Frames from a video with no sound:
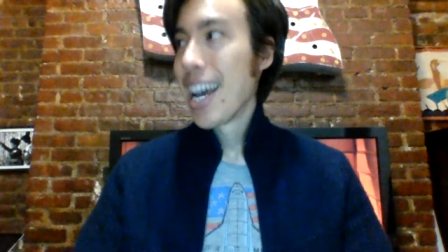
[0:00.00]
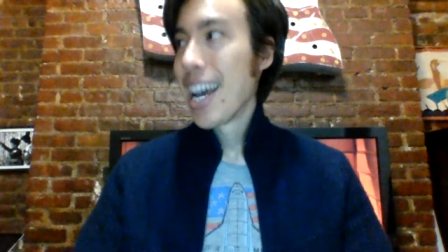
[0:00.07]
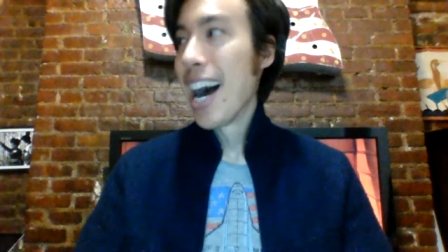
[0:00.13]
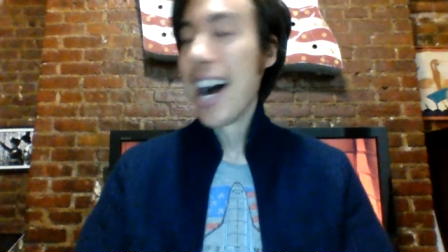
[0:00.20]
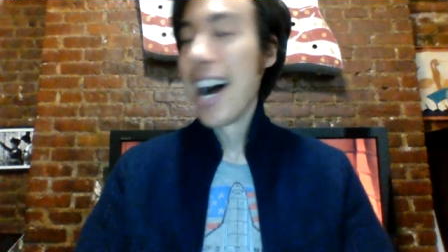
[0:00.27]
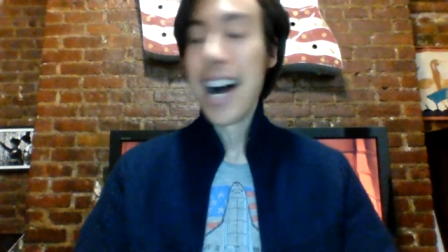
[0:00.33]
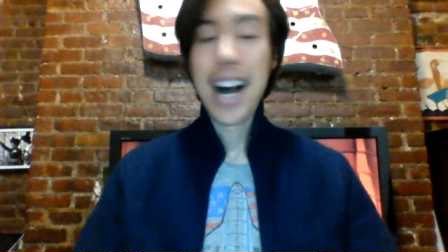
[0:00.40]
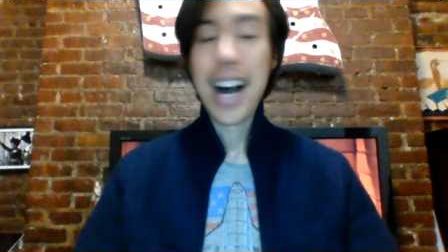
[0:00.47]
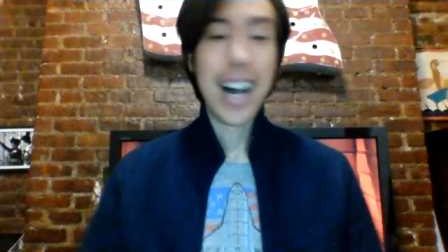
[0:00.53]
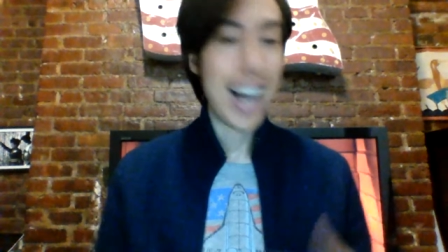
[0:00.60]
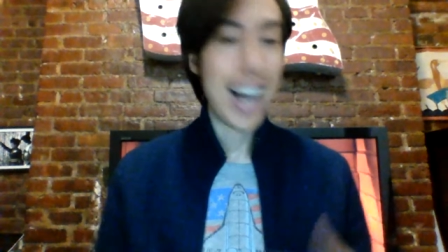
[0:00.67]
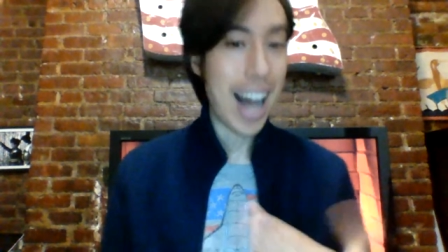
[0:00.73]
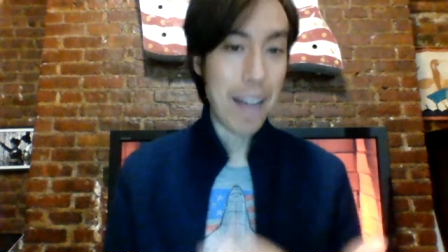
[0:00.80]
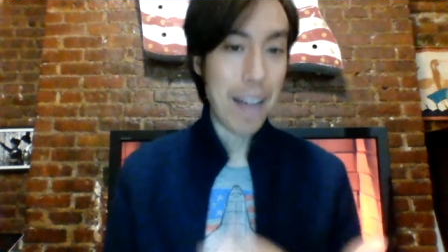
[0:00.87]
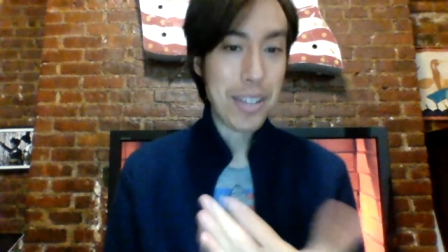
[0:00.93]

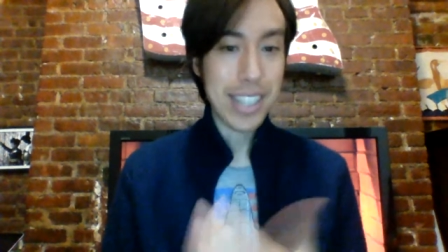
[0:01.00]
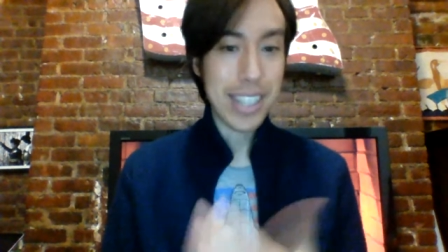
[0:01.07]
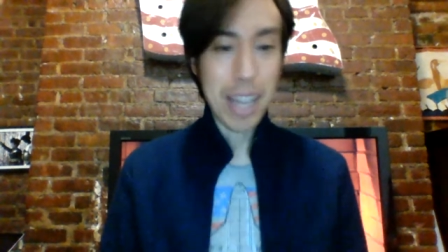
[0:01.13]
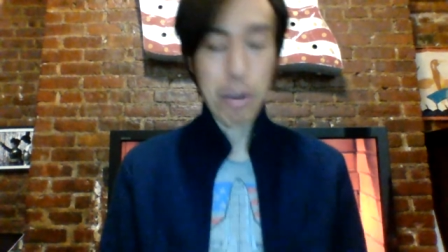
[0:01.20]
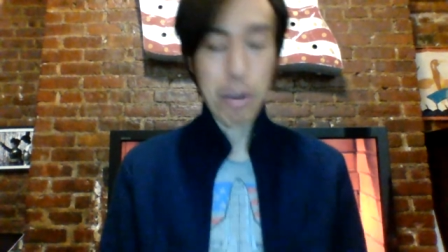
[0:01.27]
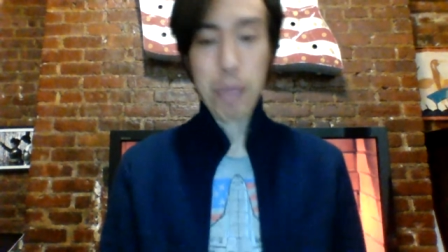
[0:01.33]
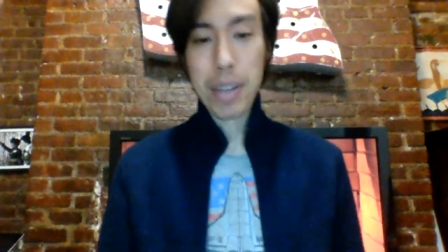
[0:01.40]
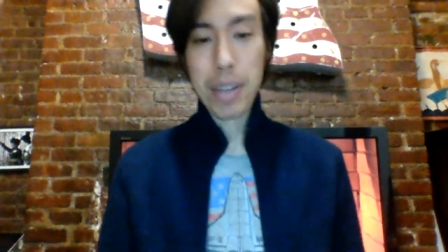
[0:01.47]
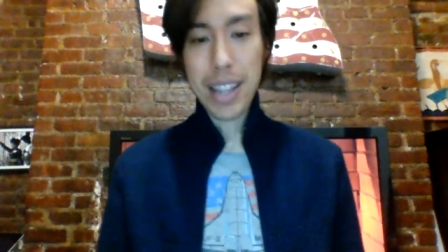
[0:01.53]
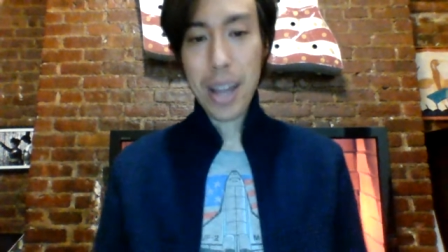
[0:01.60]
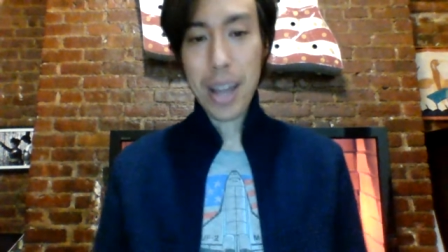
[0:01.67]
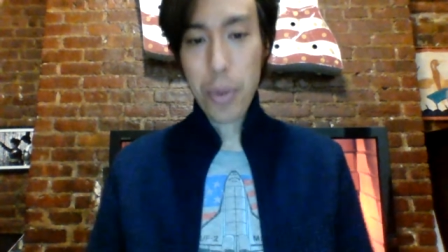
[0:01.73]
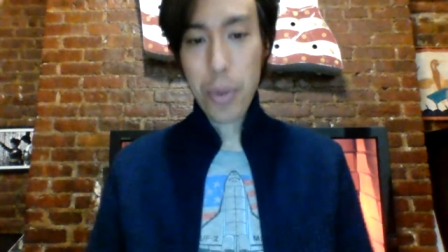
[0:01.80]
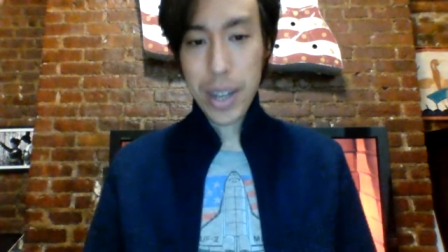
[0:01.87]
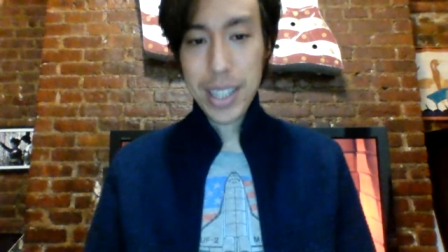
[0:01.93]
Obviously, I'm hoping
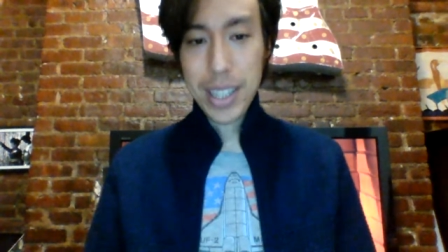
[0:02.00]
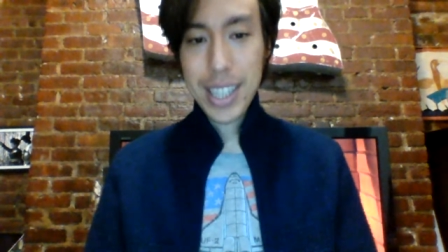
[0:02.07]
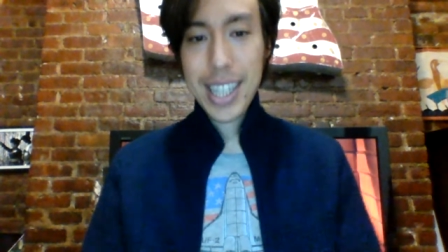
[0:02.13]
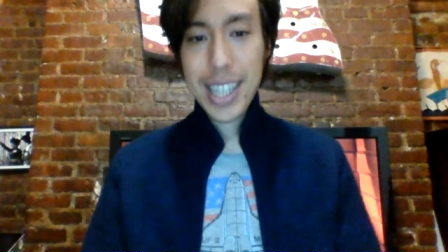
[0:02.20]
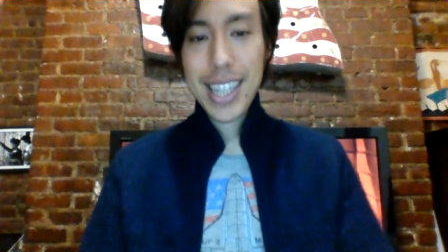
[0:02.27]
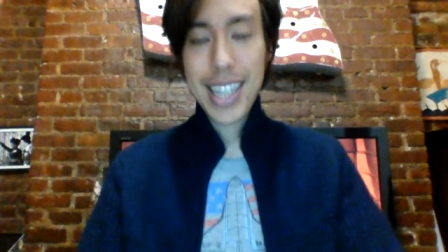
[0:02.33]
they will.